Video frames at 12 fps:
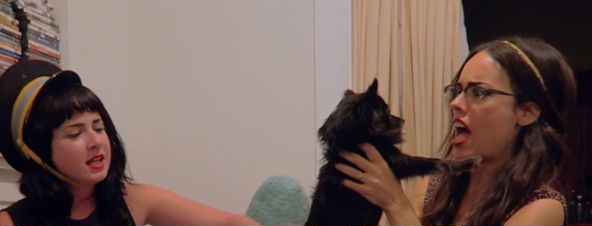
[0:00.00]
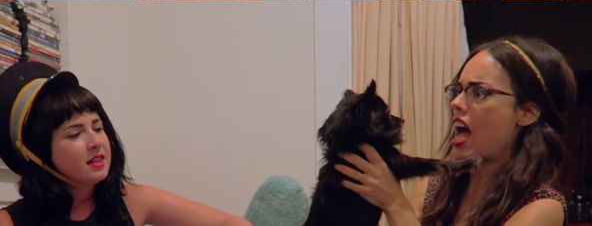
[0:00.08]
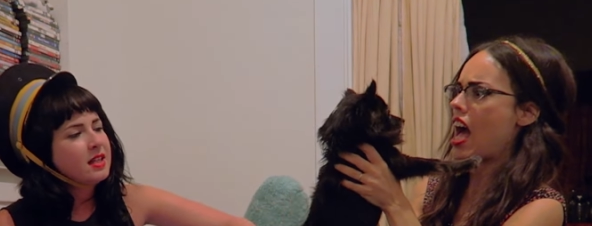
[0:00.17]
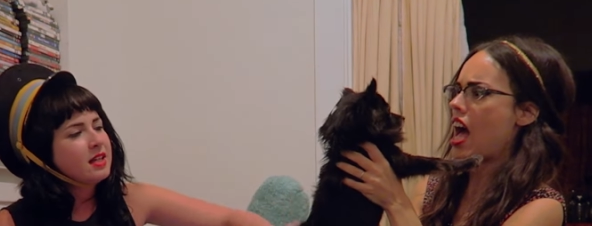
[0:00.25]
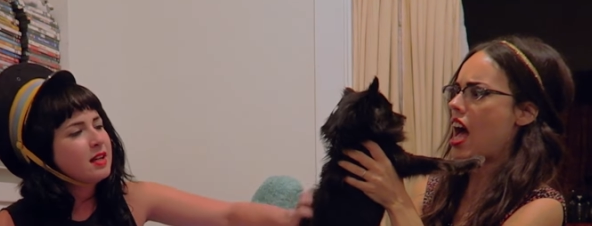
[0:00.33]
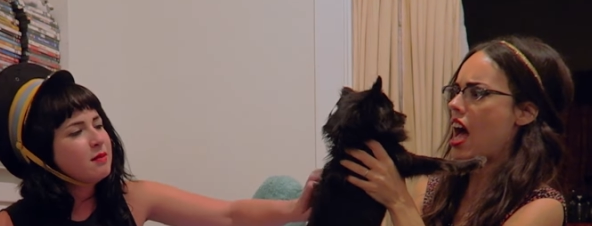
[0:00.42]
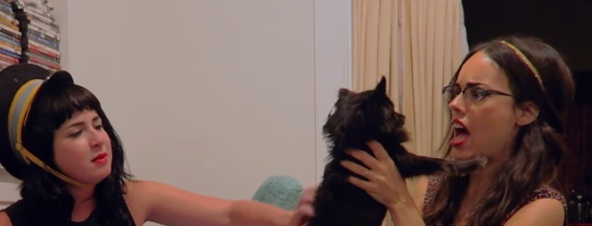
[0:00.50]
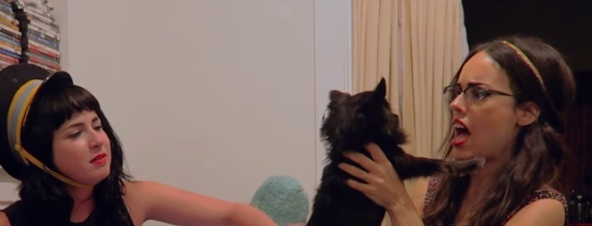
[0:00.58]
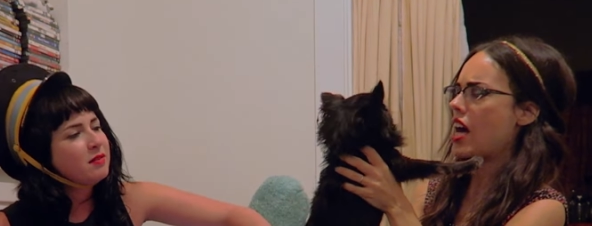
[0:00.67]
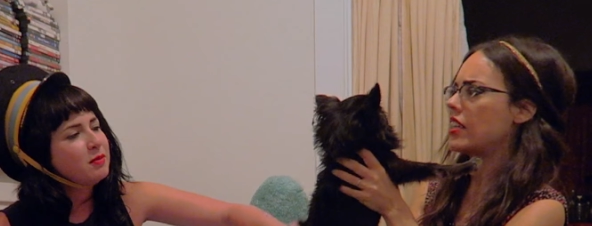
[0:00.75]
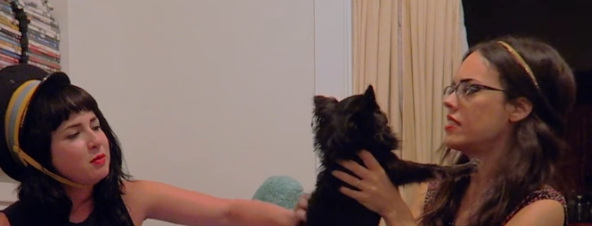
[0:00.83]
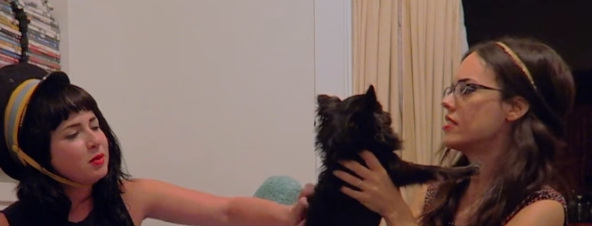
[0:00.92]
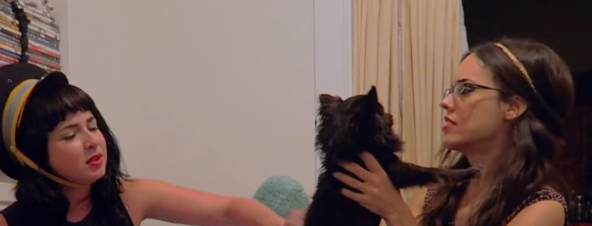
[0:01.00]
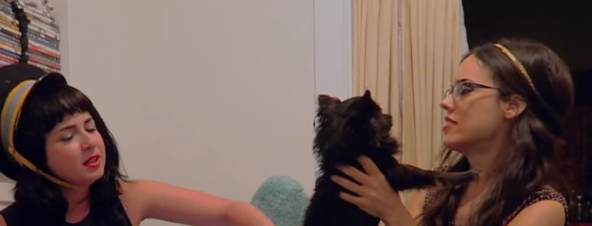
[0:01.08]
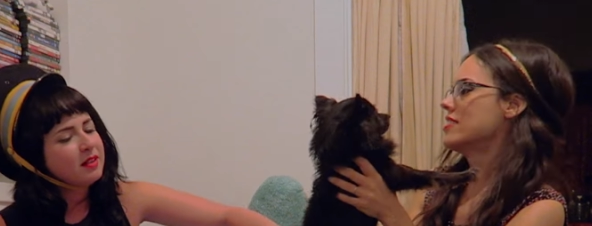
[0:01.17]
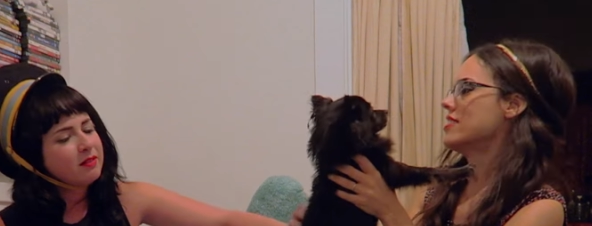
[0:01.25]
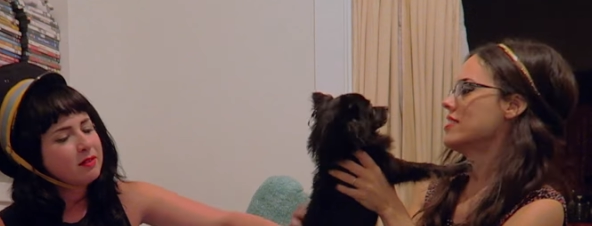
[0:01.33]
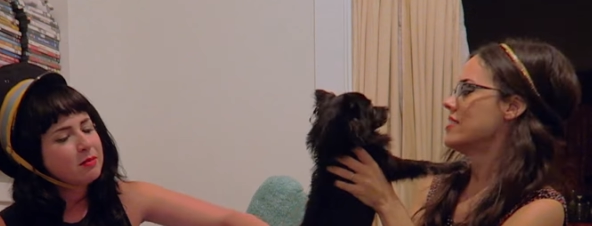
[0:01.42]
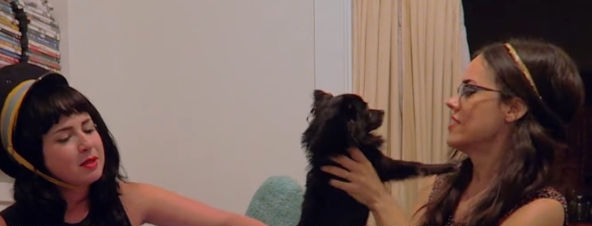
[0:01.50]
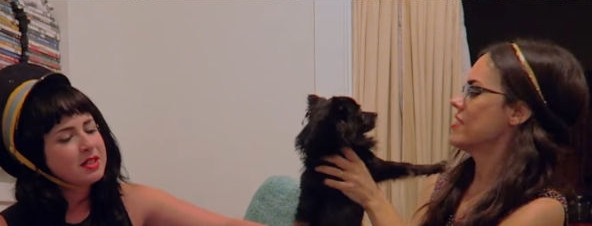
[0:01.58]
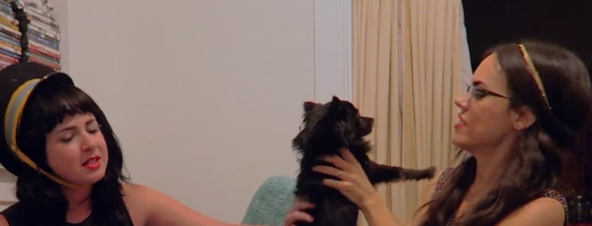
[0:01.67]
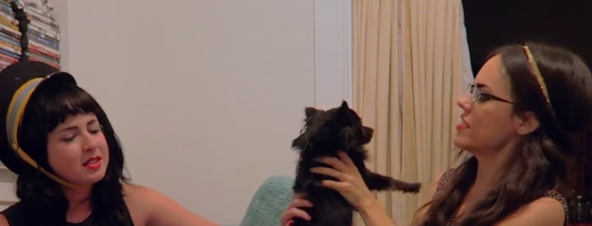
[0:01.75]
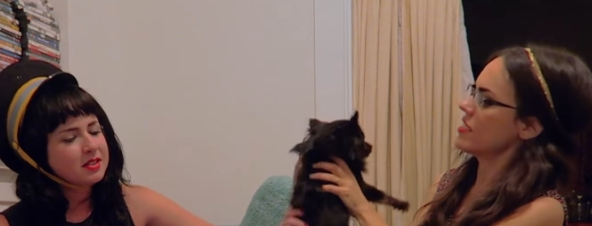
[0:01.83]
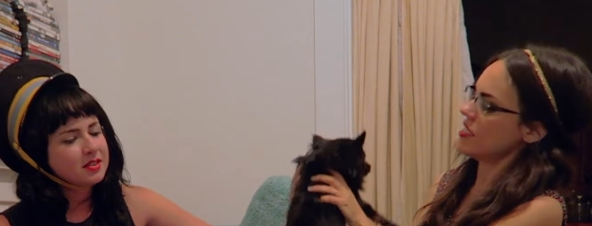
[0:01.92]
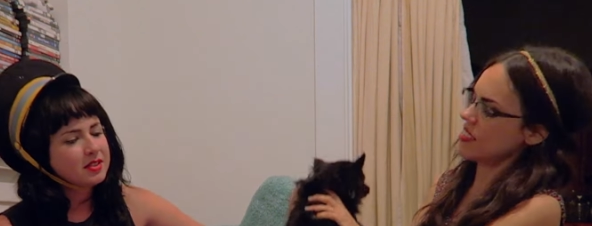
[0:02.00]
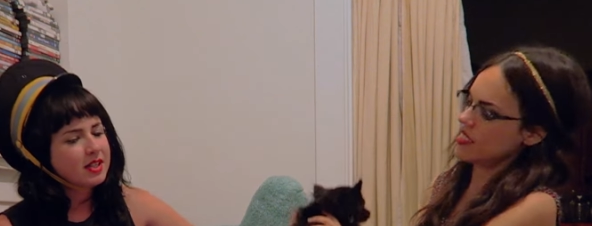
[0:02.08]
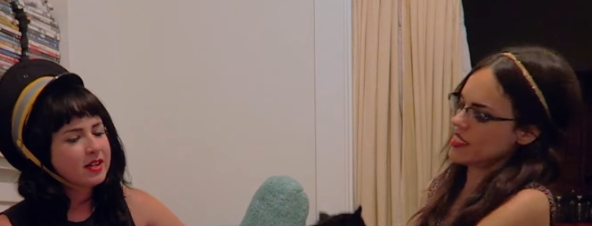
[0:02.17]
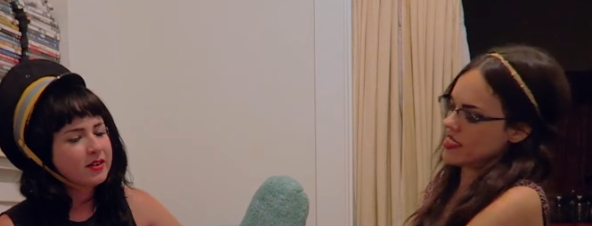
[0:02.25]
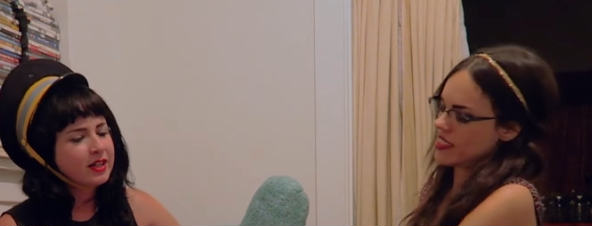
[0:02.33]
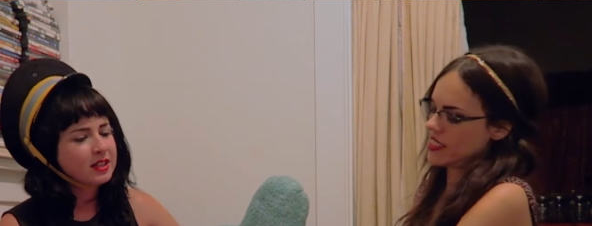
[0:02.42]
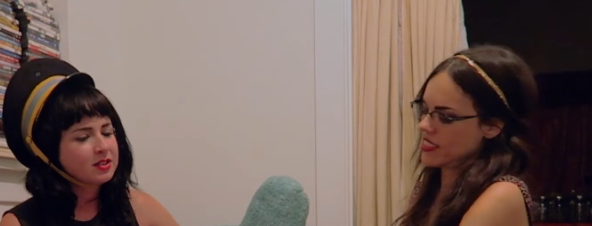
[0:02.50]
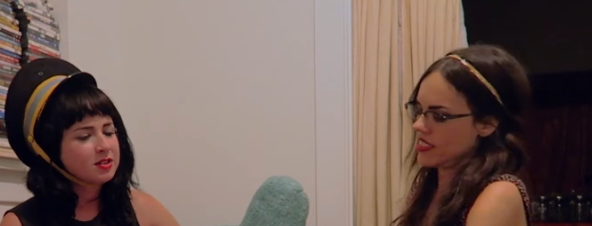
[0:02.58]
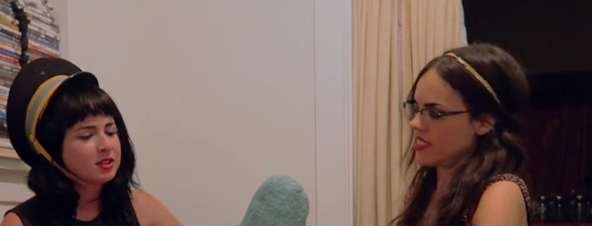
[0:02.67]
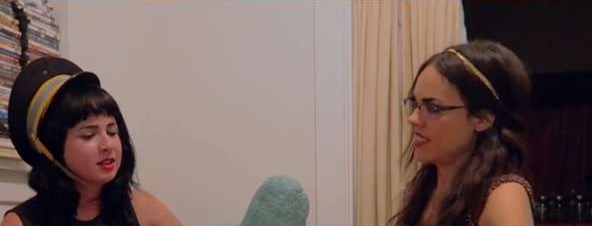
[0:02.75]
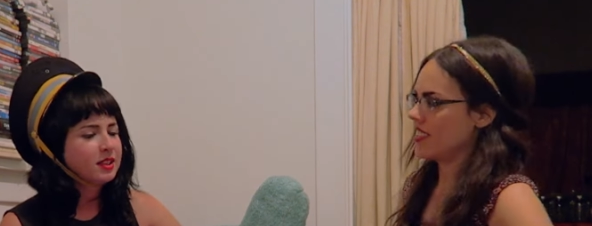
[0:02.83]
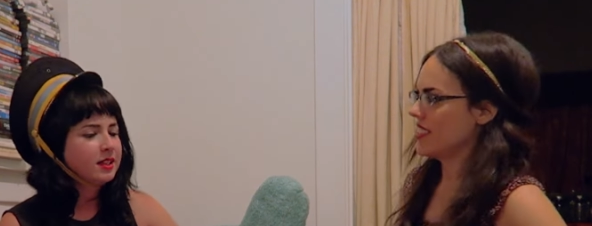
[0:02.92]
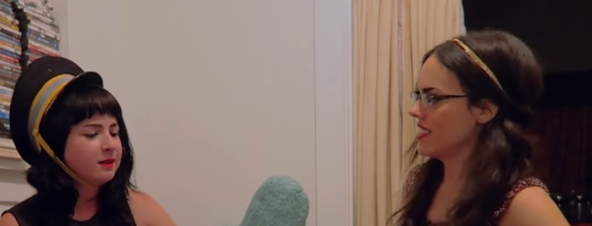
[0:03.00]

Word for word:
Speaker 1: I think I'm even more in love with my dogs now, actually.